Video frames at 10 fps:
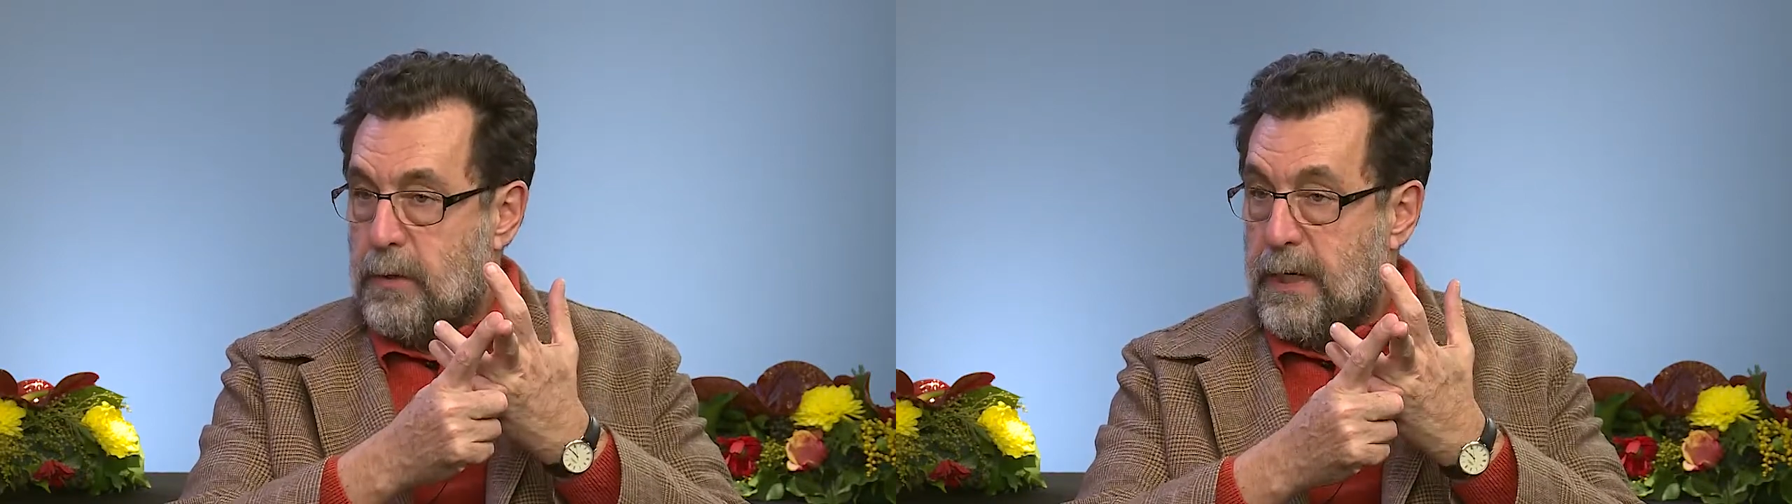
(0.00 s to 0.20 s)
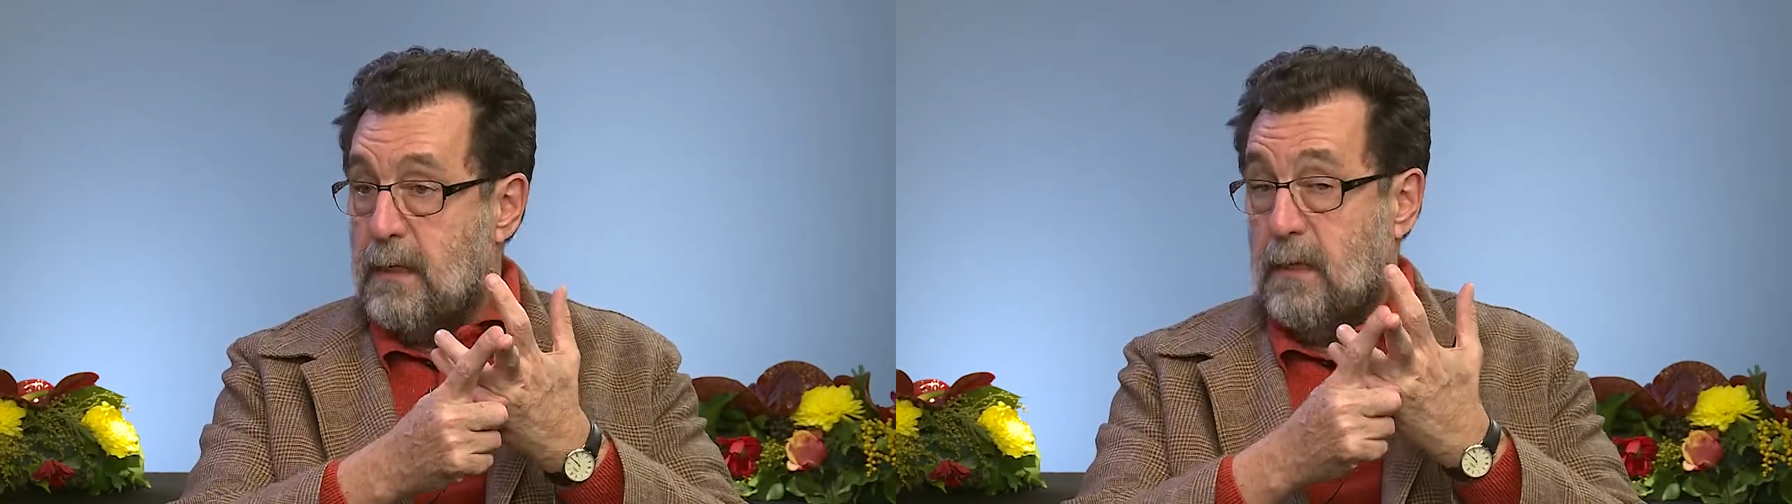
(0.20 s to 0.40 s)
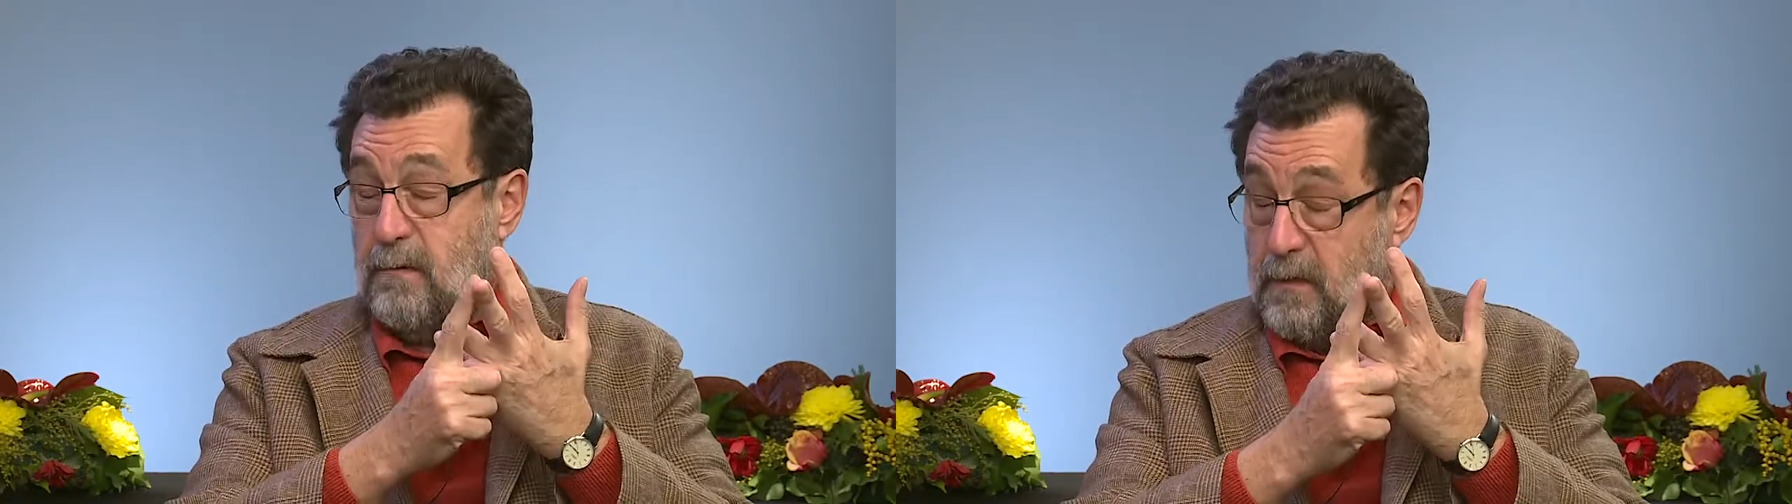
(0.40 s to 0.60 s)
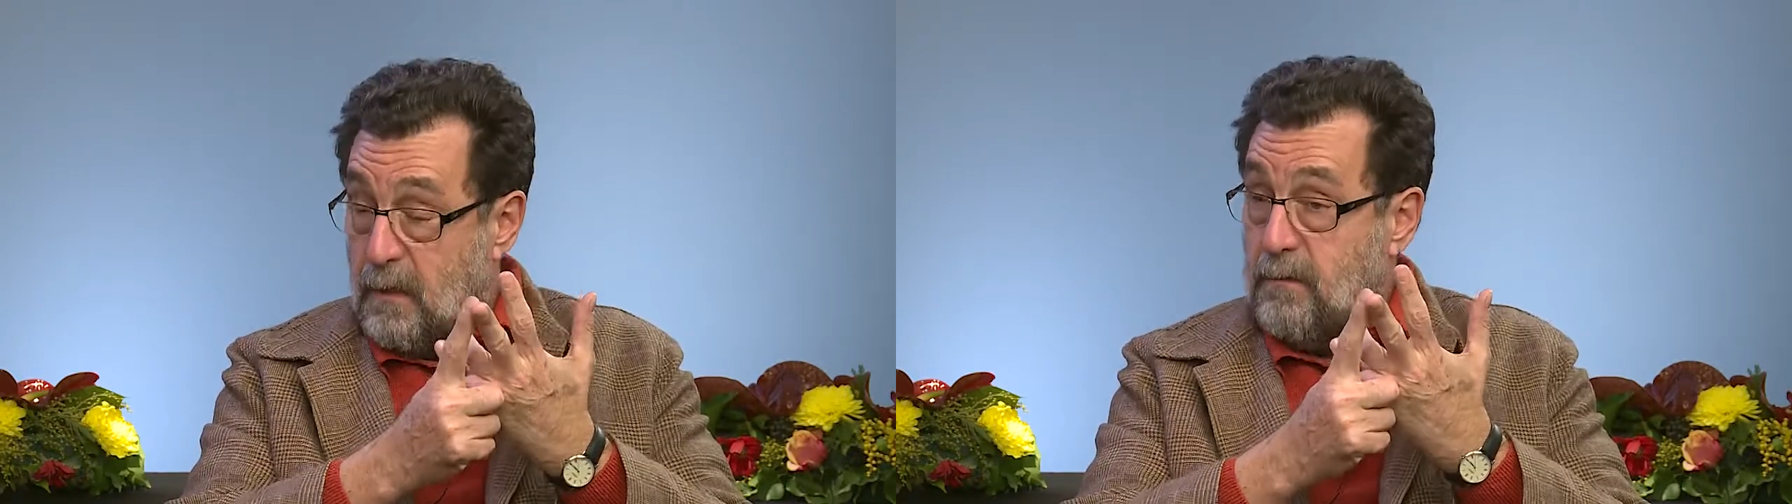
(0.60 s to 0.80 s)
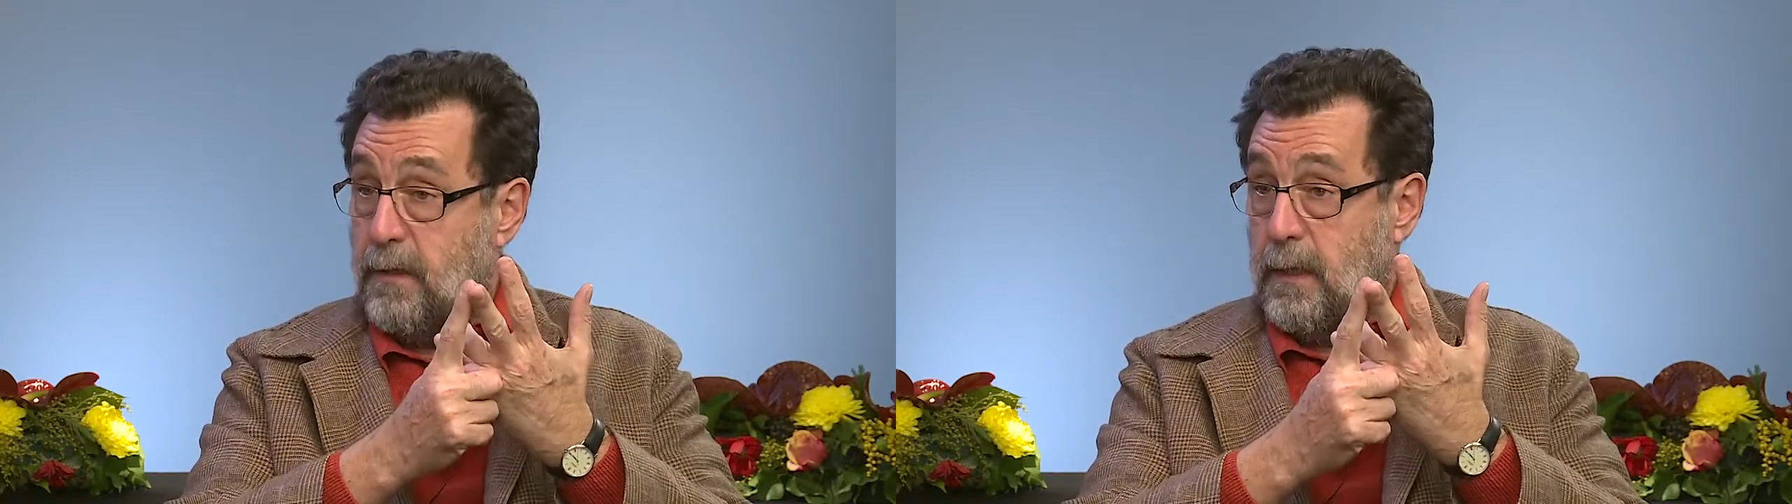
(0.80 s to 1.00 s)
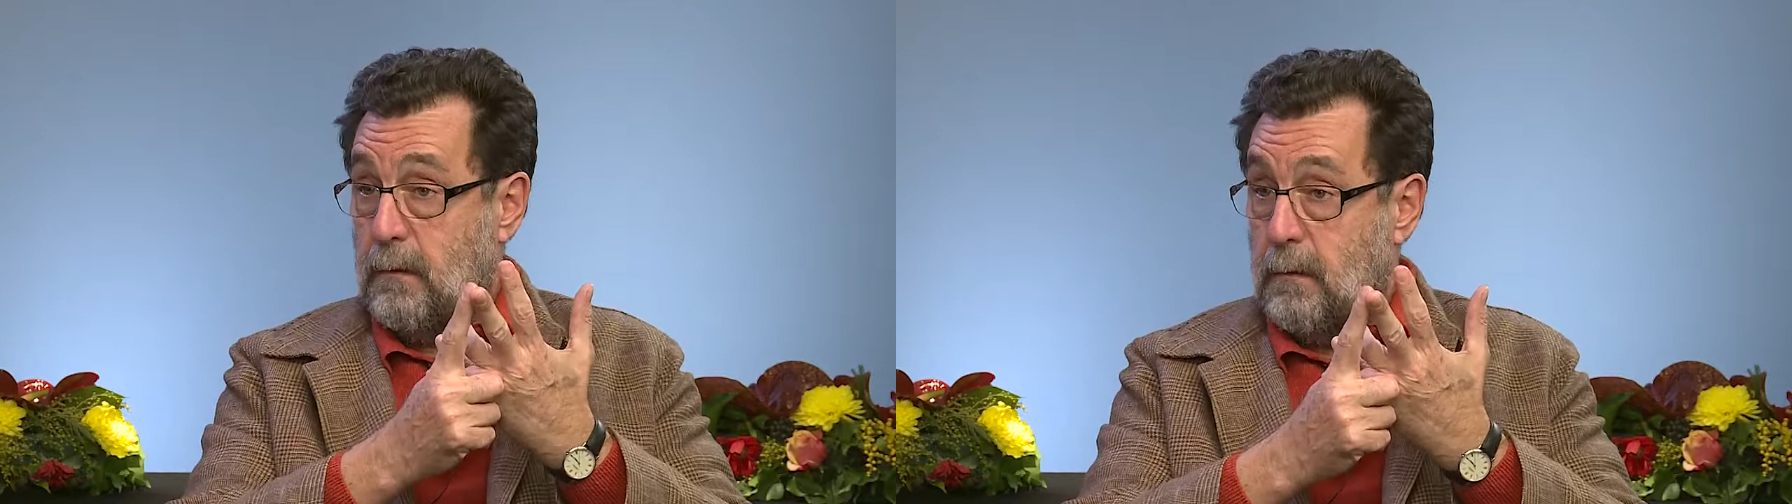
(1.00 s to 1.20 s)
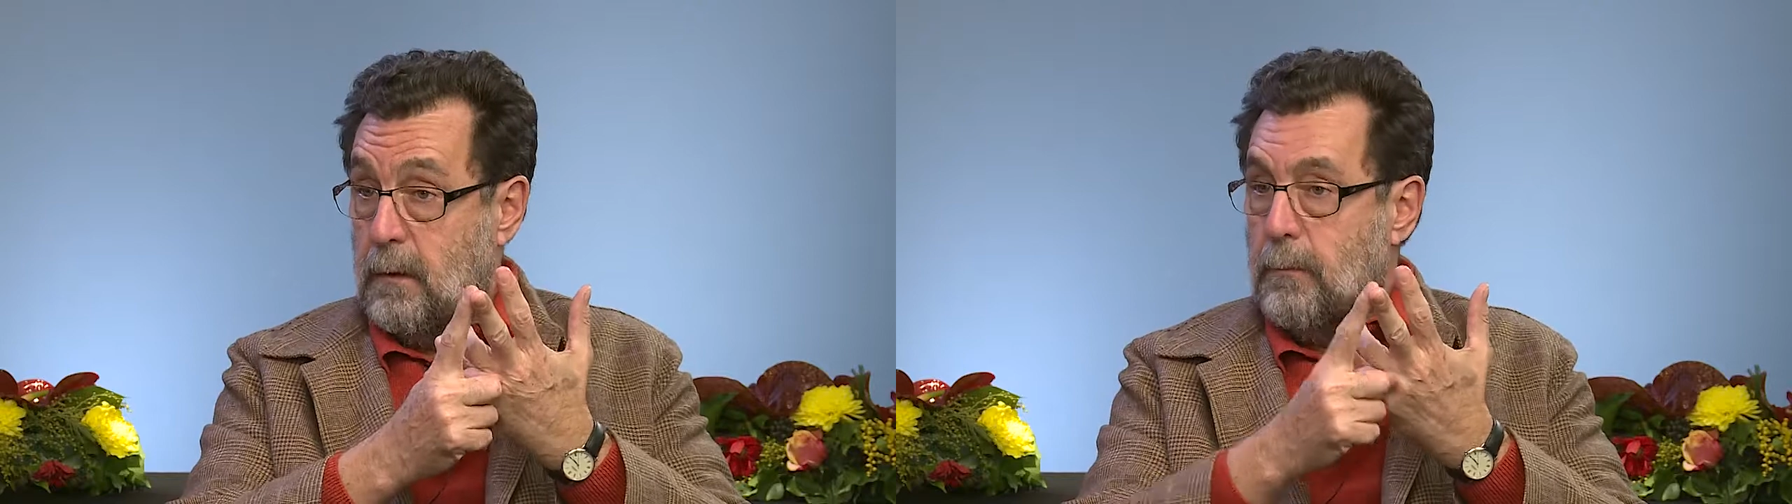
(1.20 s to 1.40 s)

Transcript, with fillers: rate is still there,